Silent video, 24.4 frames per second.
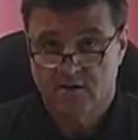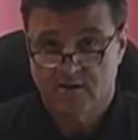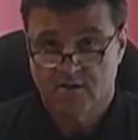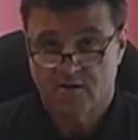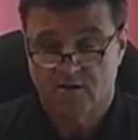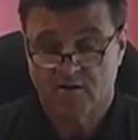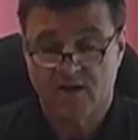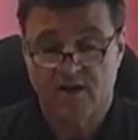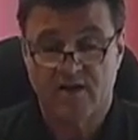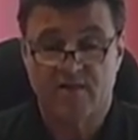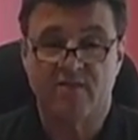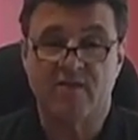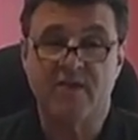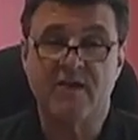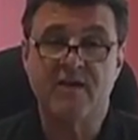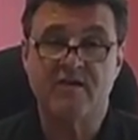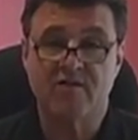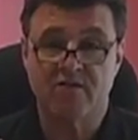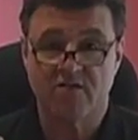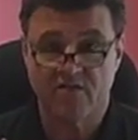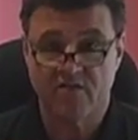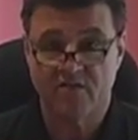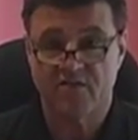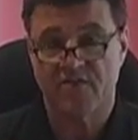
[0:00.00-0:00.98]
Okay,
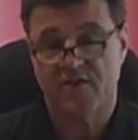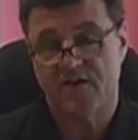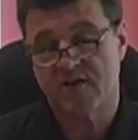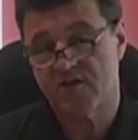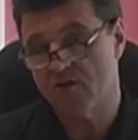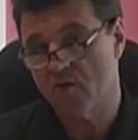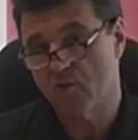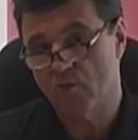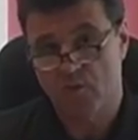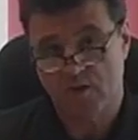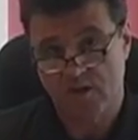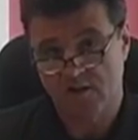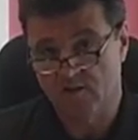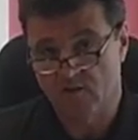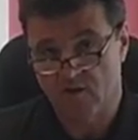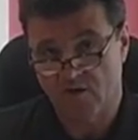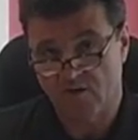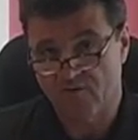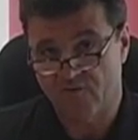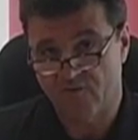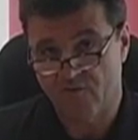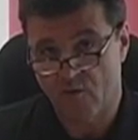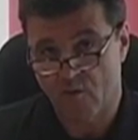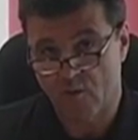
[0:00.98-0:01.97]
these are the things that we
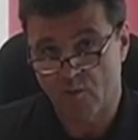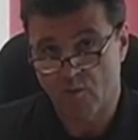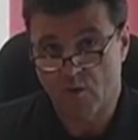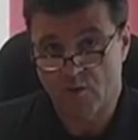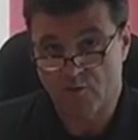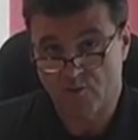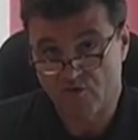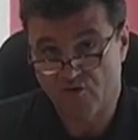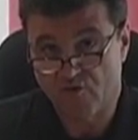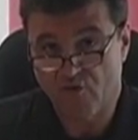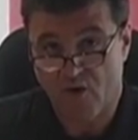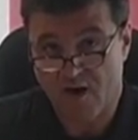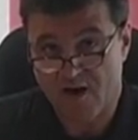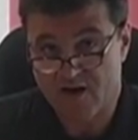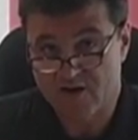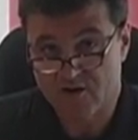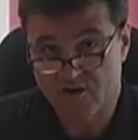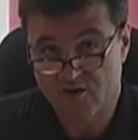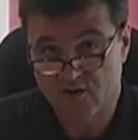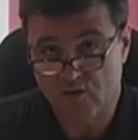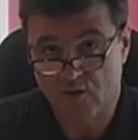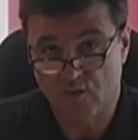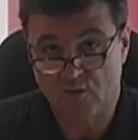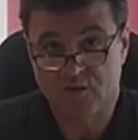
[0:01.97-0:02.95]
look for when trying
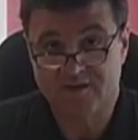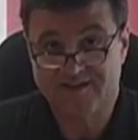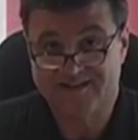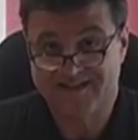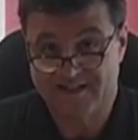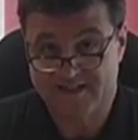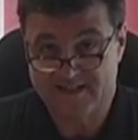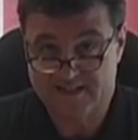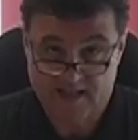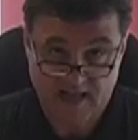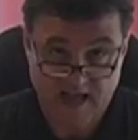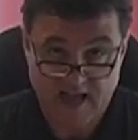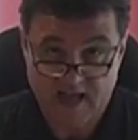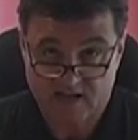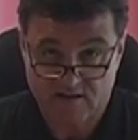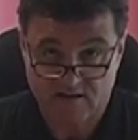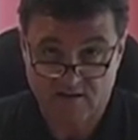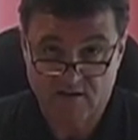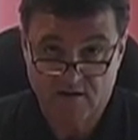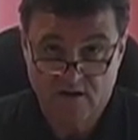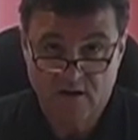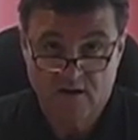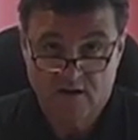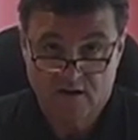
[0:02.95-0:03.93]
to detect
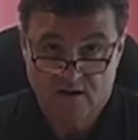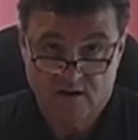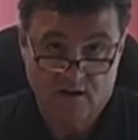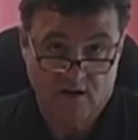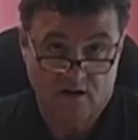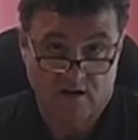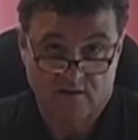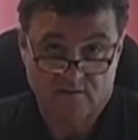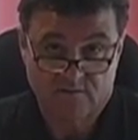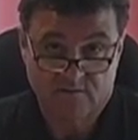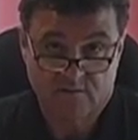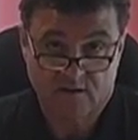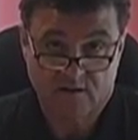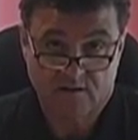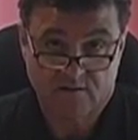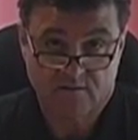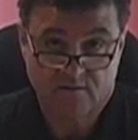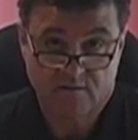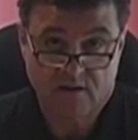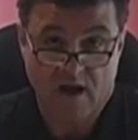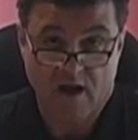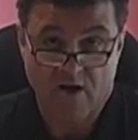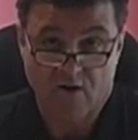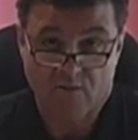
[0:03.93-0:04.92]

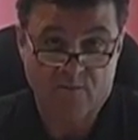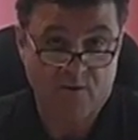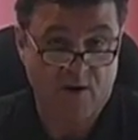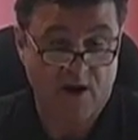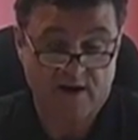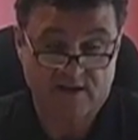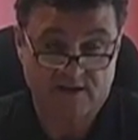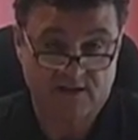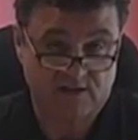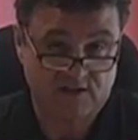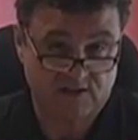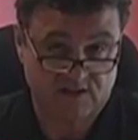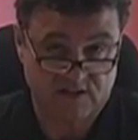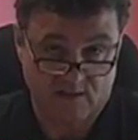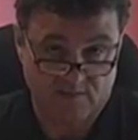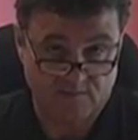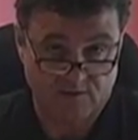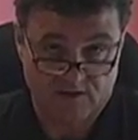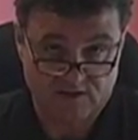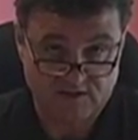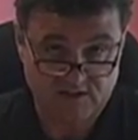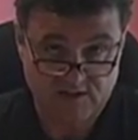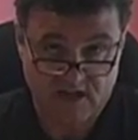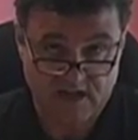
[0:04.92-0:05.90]
chiropractic
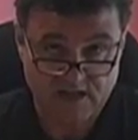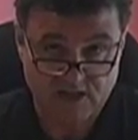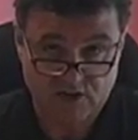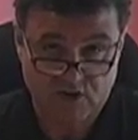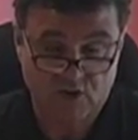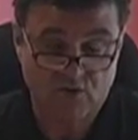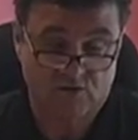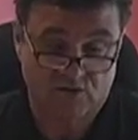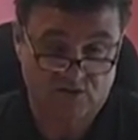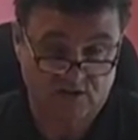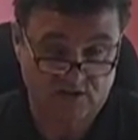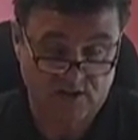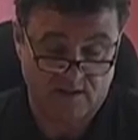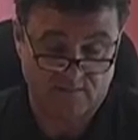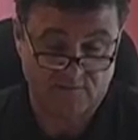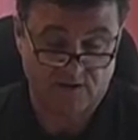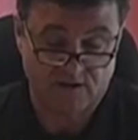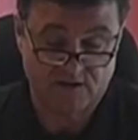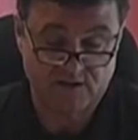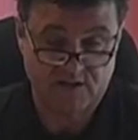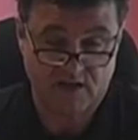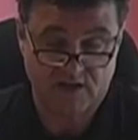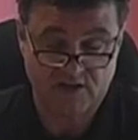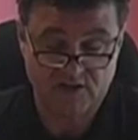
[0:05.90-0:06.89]
subluxation, or
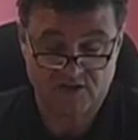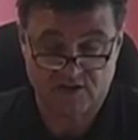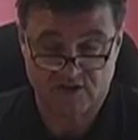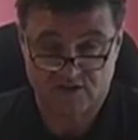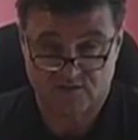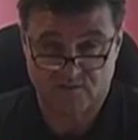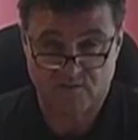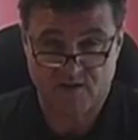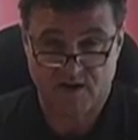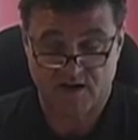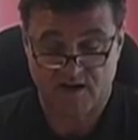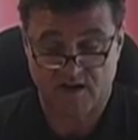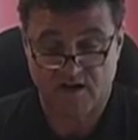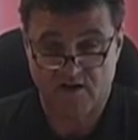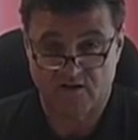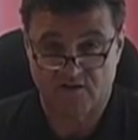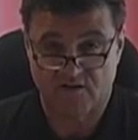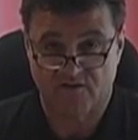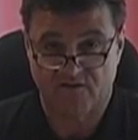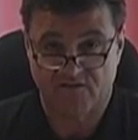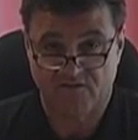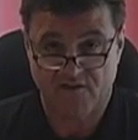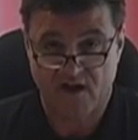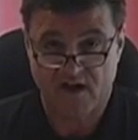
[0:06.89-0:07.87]
subluxation as Medicare
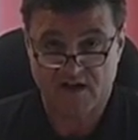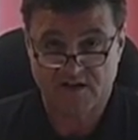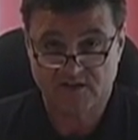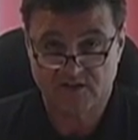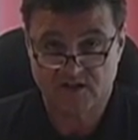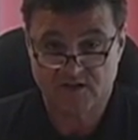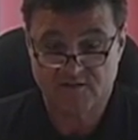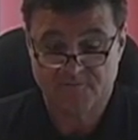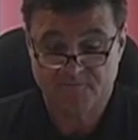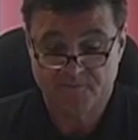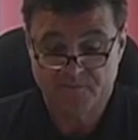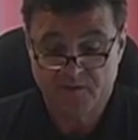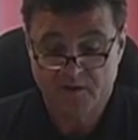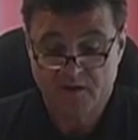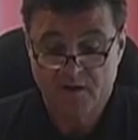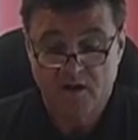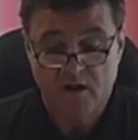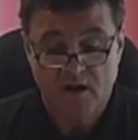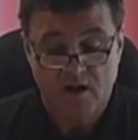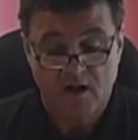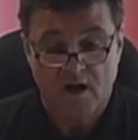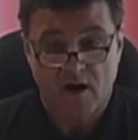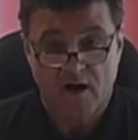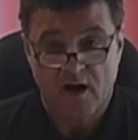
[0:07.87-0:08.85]
defines it.
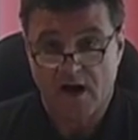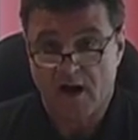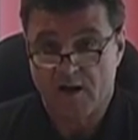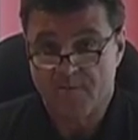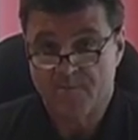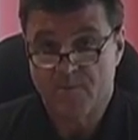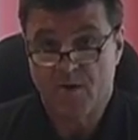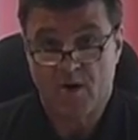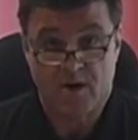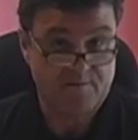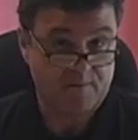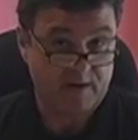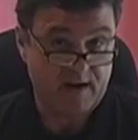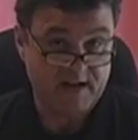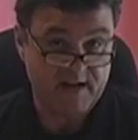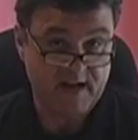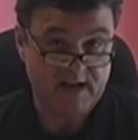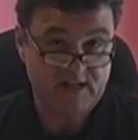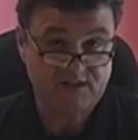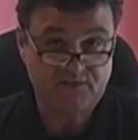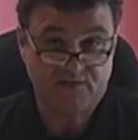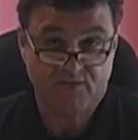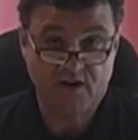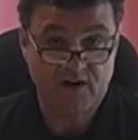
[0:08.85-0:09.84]
In my
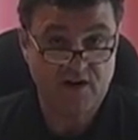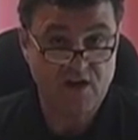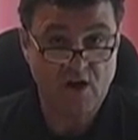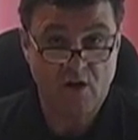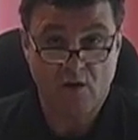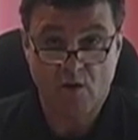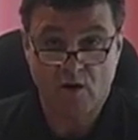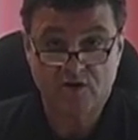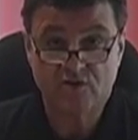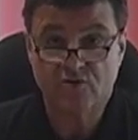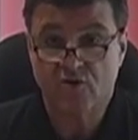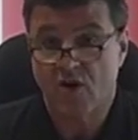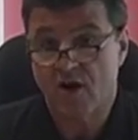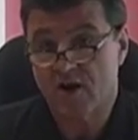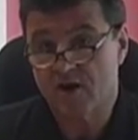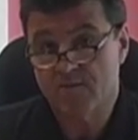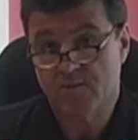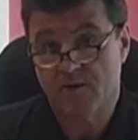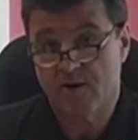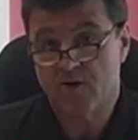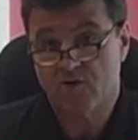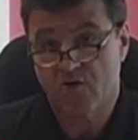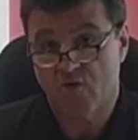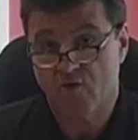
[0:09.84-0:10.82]
next video, I'll talk
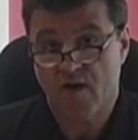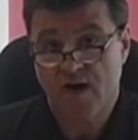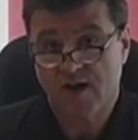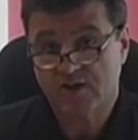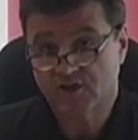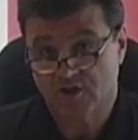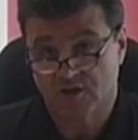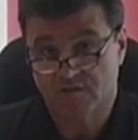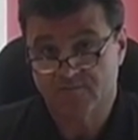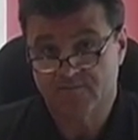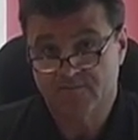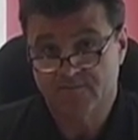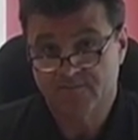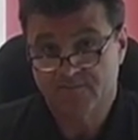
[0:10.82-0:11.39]
about correction.